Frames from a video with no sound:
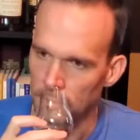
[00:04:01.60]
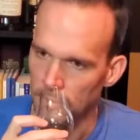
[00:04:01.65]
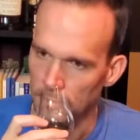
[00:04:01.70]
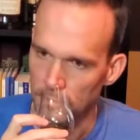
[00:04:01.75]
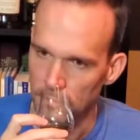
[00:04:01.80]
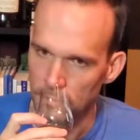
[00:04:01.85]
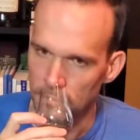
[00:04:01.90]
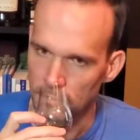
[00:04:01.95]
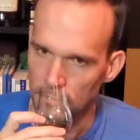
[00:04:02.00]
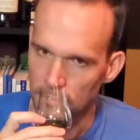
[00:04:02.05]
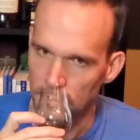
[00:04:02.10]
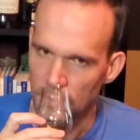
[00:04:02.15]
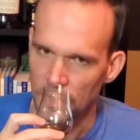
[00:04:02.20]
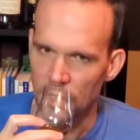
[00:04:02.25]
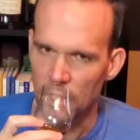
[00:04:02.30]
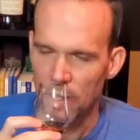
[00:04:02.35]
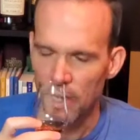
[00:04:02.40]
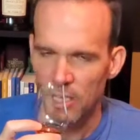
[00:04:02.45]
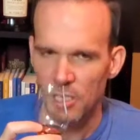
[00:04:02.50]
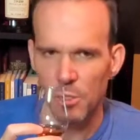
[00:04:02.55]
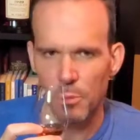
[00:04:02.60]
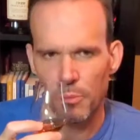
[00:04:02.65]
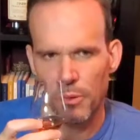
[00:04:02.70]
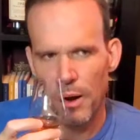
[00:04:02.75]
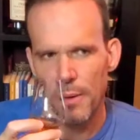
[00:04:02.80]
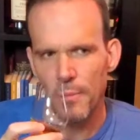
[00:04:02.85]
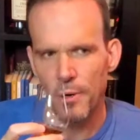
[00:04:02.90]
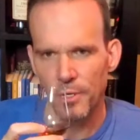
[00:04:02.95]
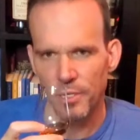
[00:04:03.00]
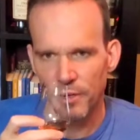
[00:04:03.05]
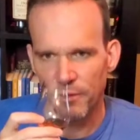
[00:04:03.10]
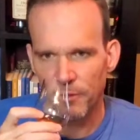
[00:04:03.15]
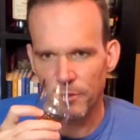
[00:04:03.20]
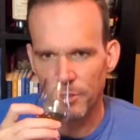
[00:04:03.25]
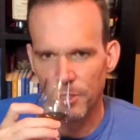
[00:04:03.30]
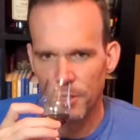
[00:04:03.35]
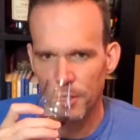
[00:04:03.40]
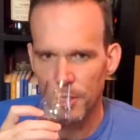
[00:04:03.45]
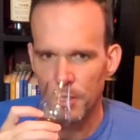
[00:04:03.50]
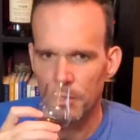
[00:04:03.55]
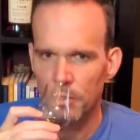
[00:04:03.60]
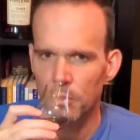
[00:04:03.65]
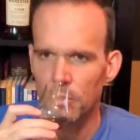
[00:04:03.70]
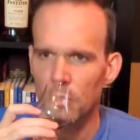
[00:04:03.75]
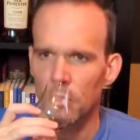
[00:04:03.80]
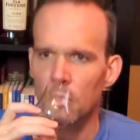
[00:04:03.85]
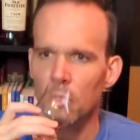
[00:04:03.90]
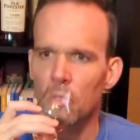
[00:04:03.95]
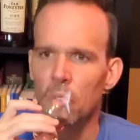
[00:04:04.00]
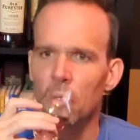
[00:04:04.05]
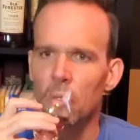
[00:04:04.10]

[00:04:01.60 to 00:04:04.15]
I think that's the primary difference on the nose.